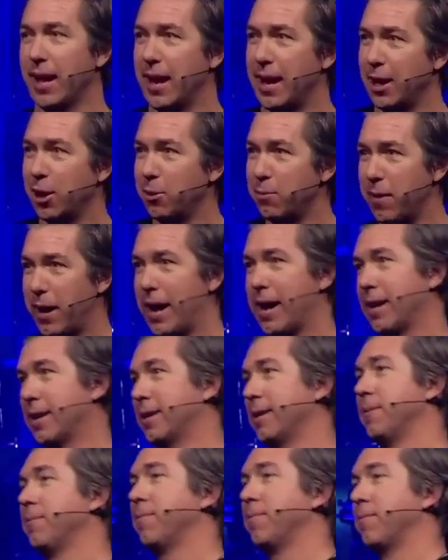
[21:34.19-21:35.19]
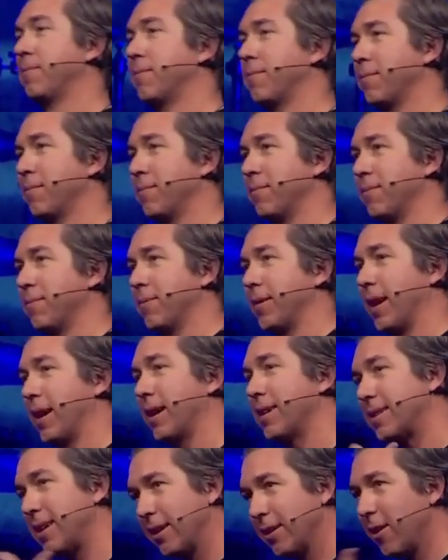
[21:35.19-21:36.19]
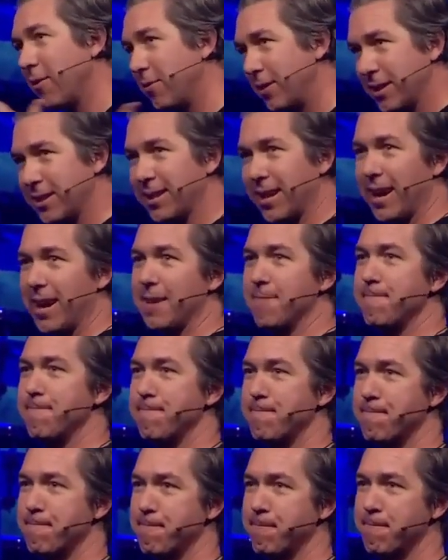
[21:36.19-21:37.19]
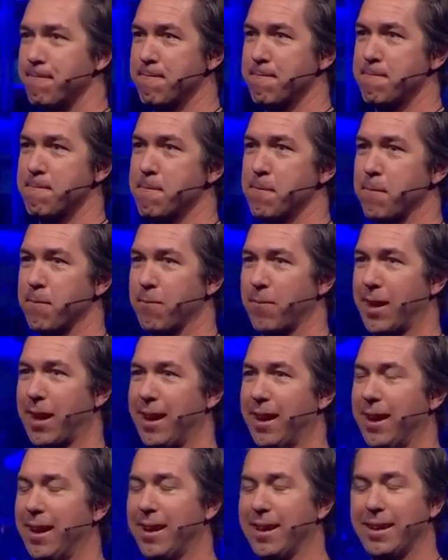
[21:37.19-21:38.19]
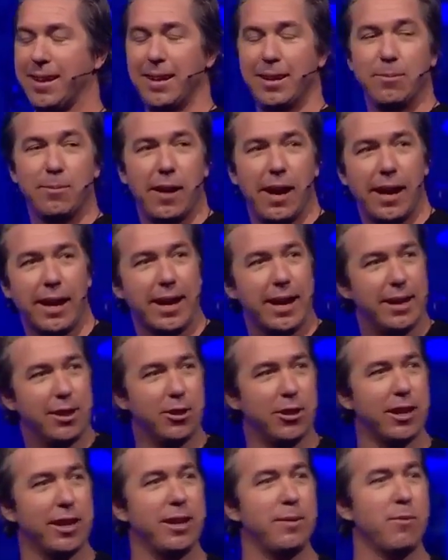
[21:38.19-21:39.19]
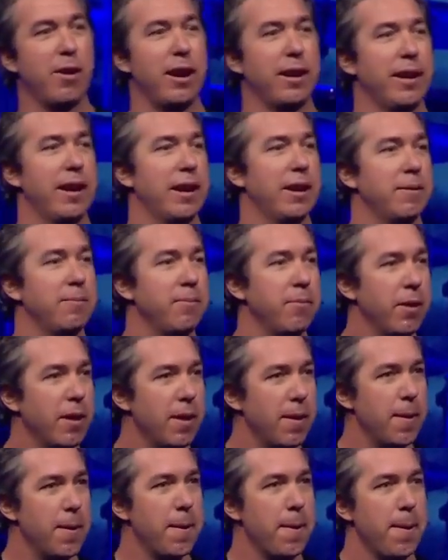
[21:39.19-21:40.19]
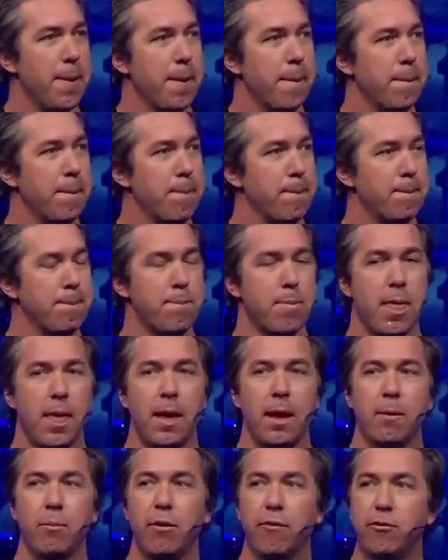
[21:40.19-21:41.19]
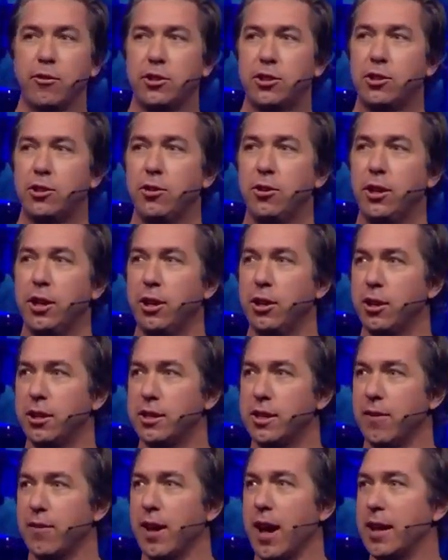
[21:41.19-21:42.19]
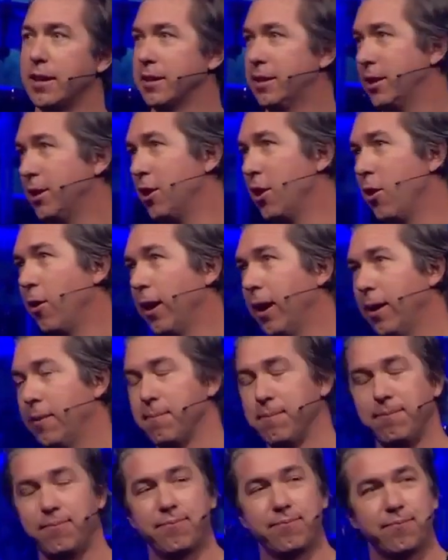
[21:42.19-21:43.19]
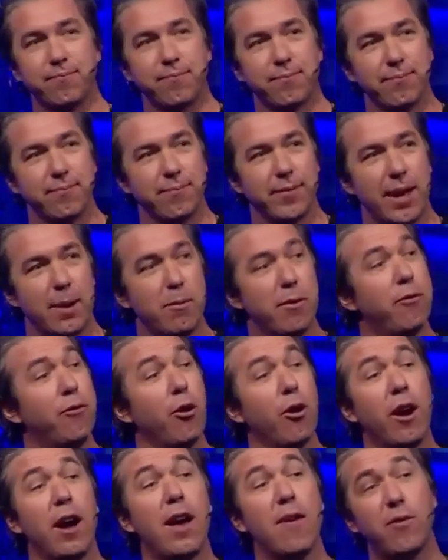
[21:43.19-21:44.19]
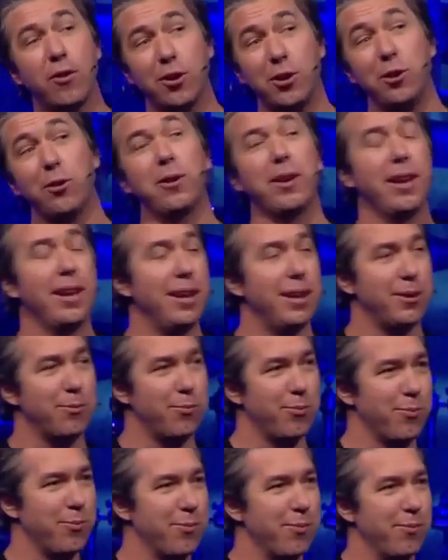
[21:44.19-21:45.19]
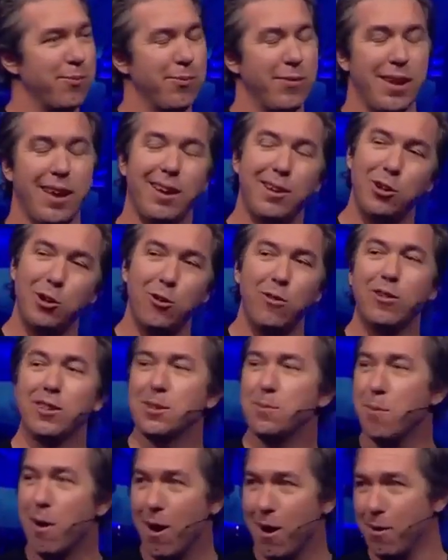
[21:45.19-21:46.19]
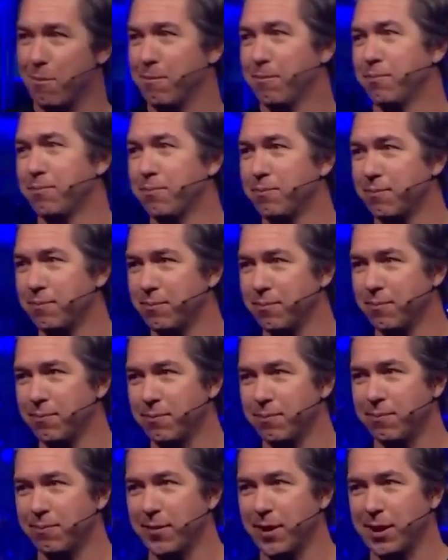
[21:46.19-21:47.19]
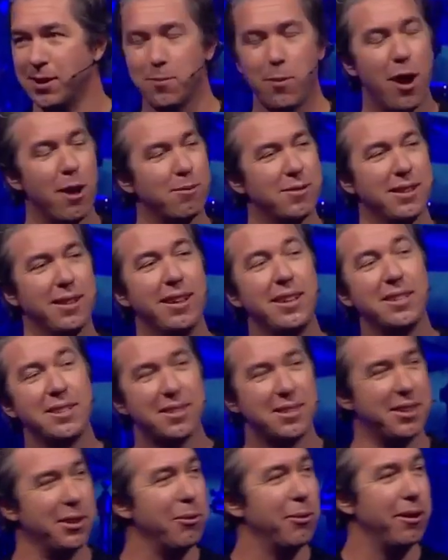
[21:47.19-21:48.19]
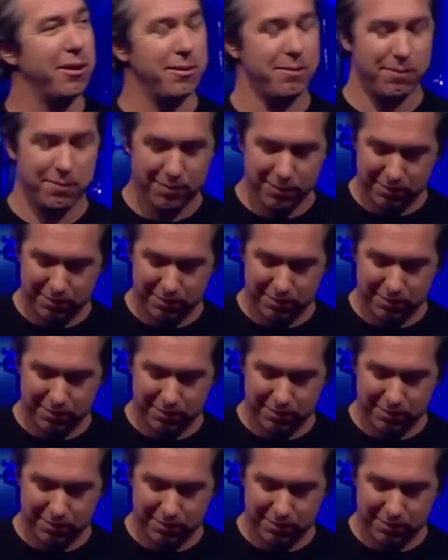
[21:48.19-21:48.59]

I held back because I love this guy. And um, I can't look at him right now. But for two years, I've gotten to know him. And before I ever knew him, I knew of his mom. His mom's Lynn Seward.